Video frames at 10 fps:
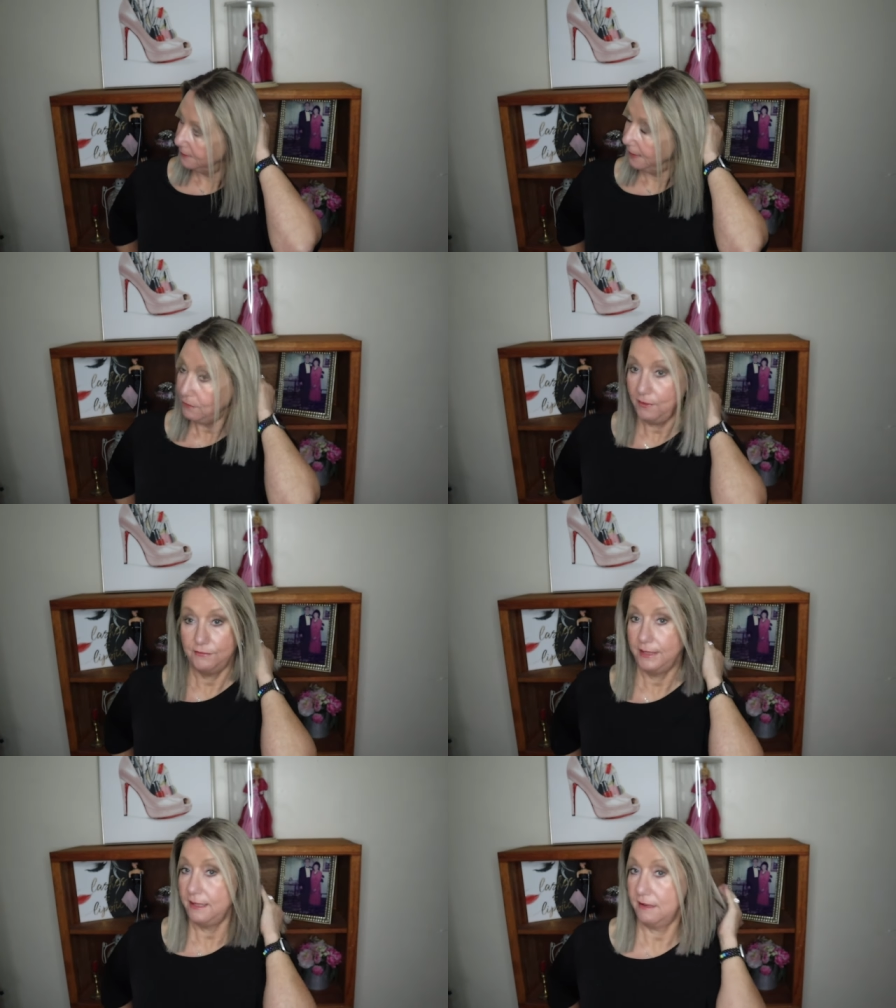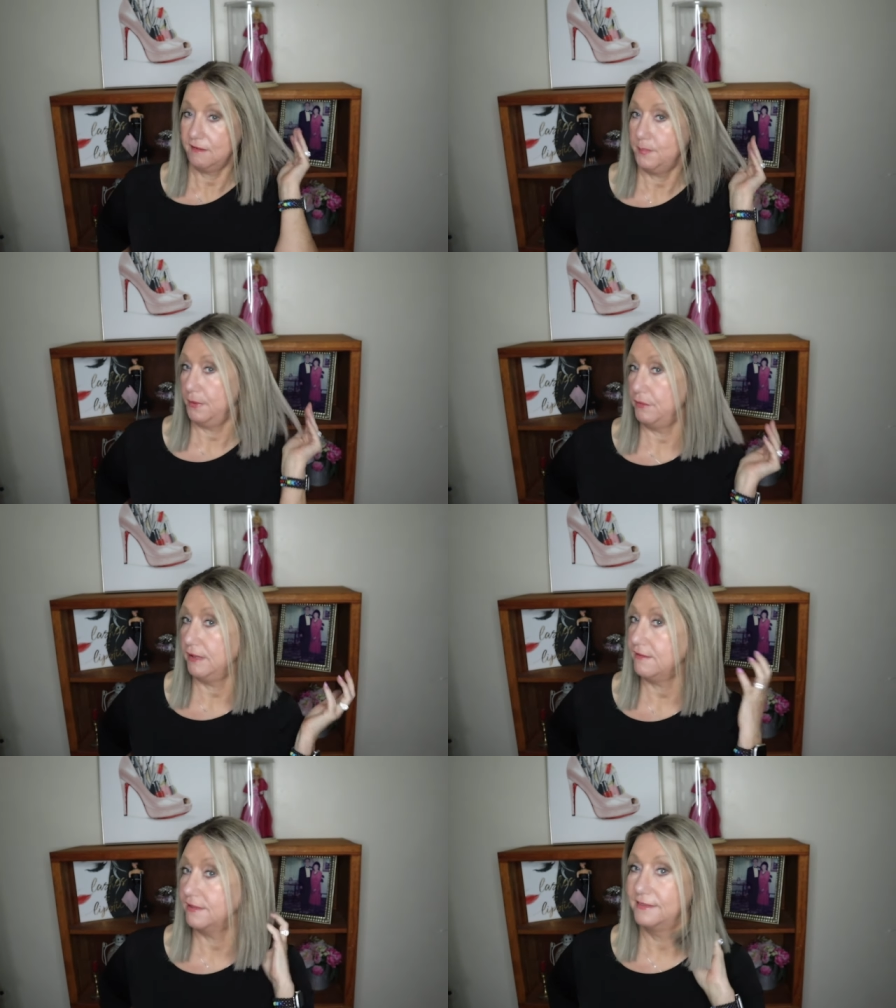I don't have any
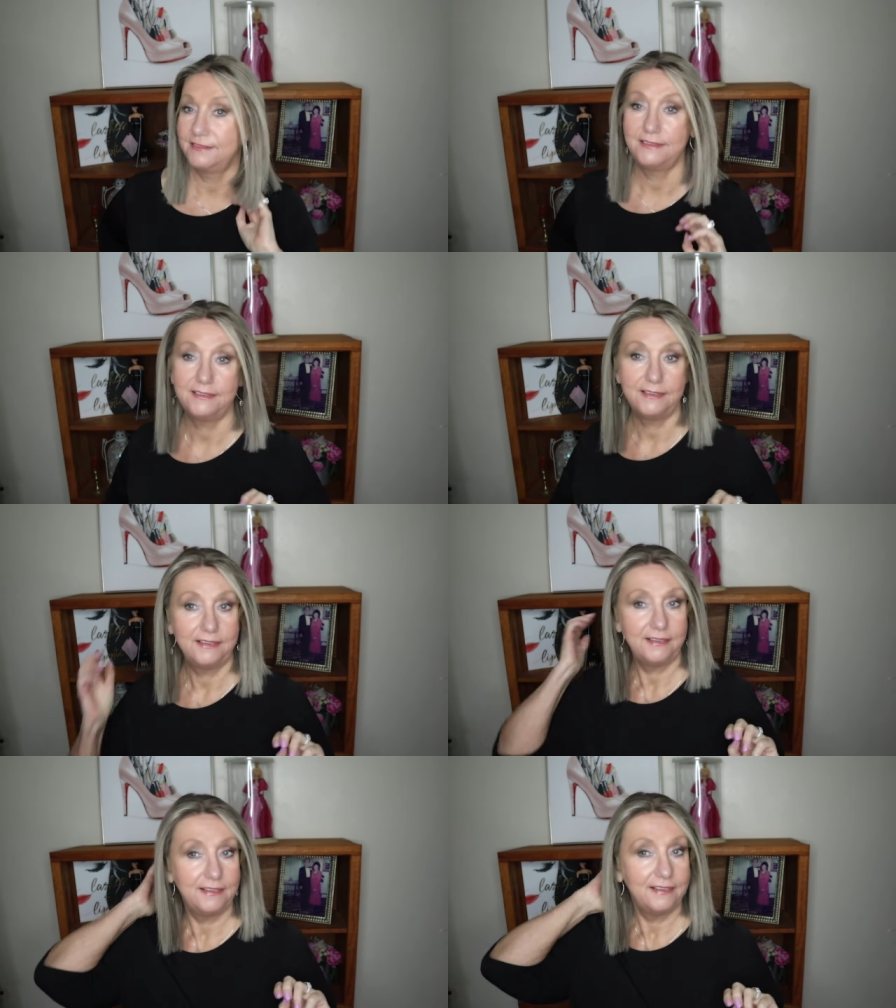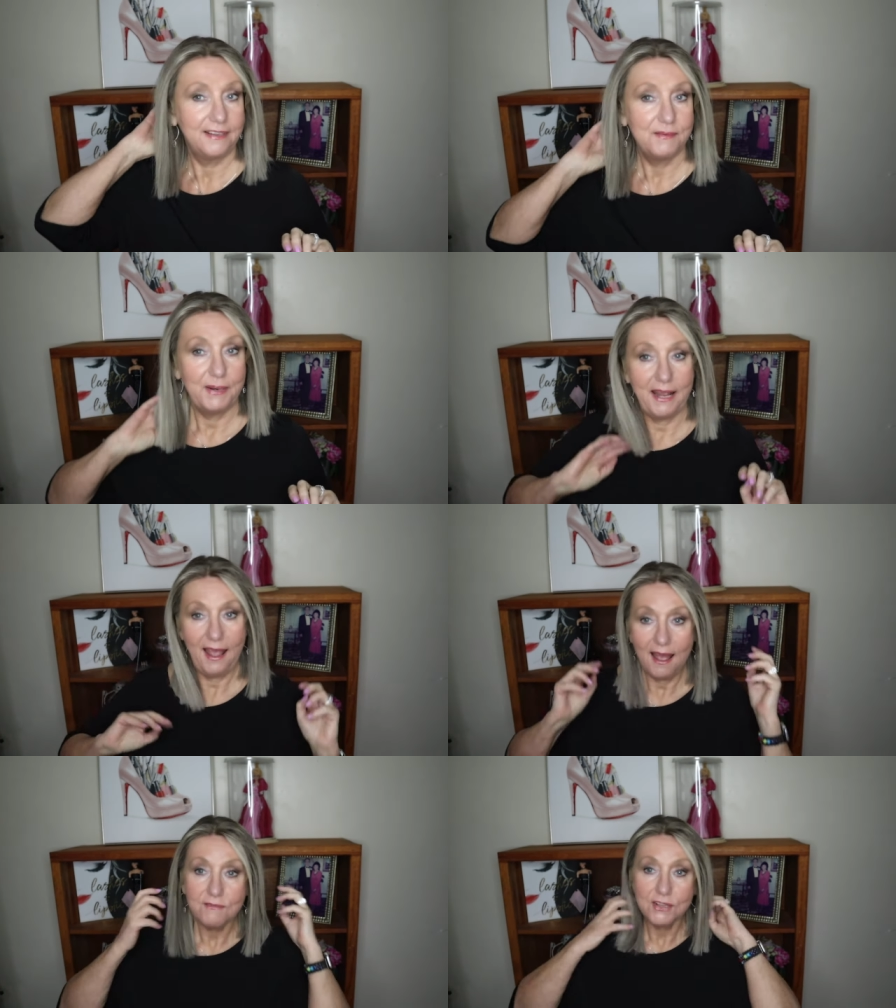experience but I
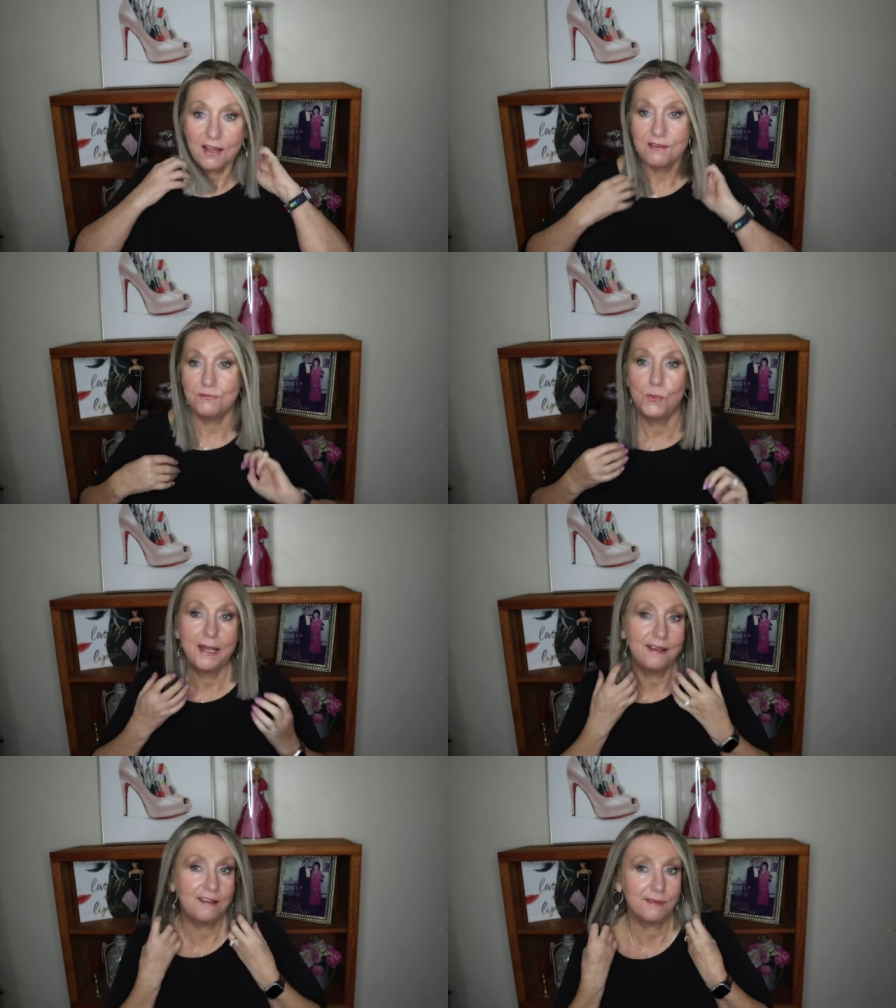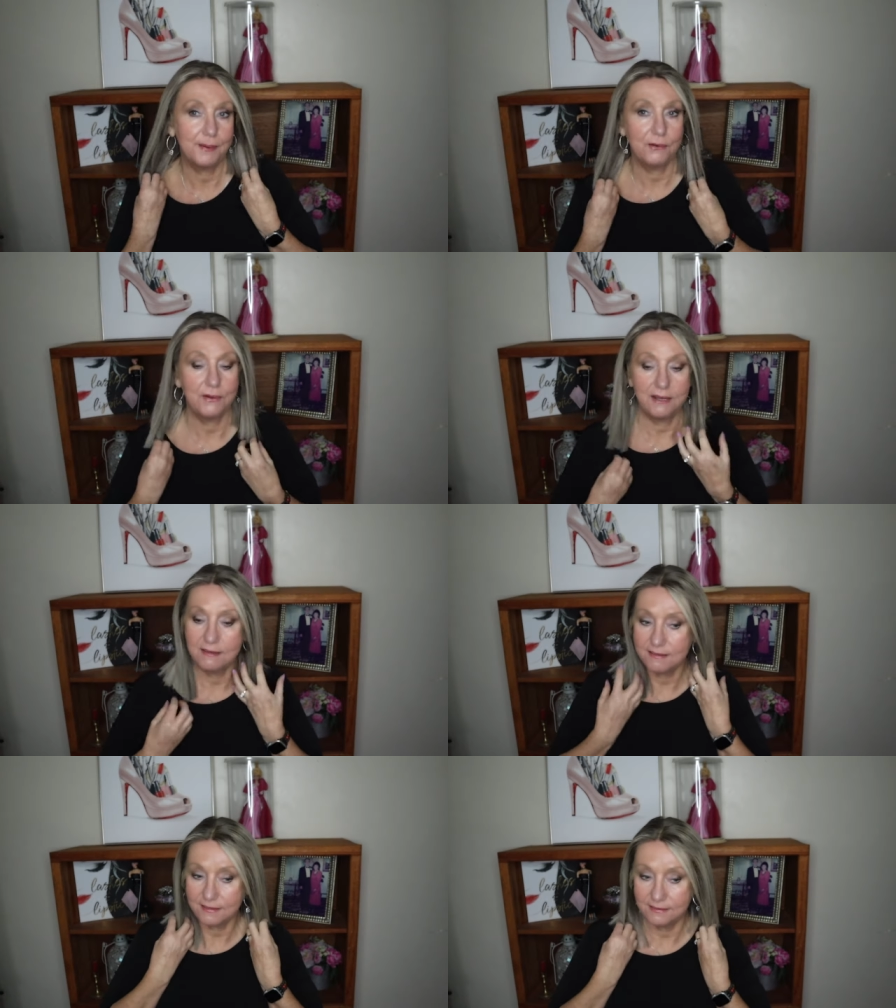have a lot of wig
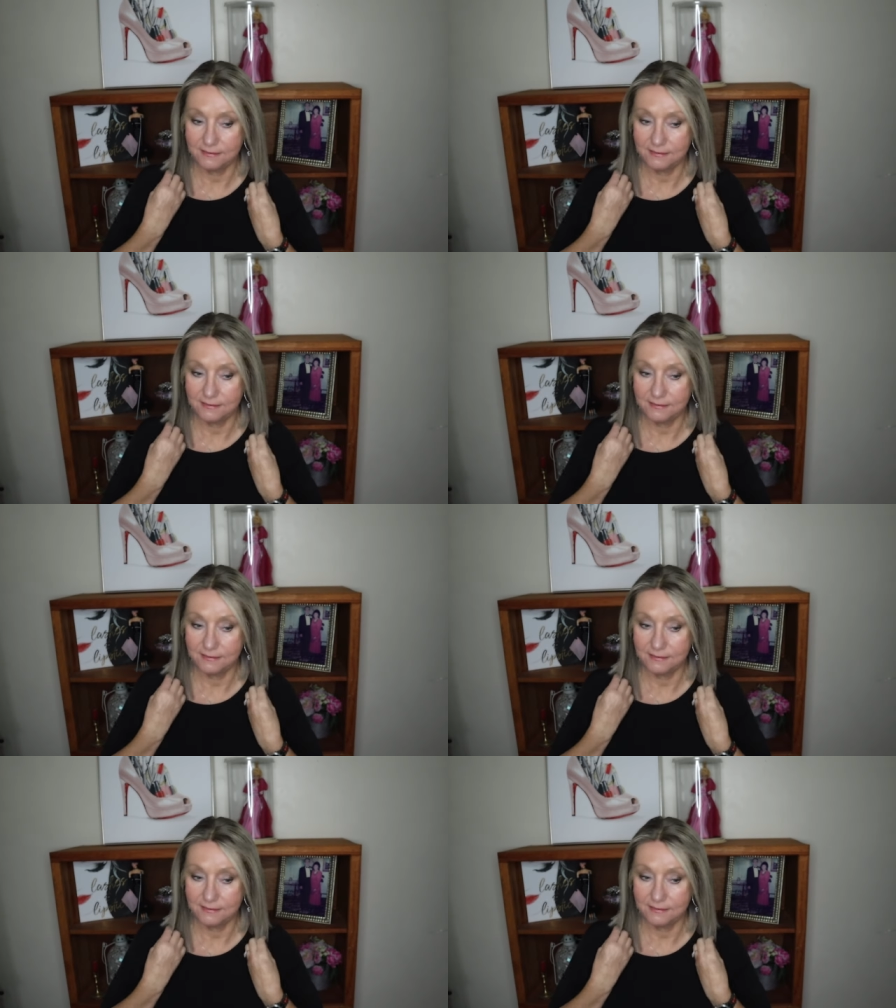experience.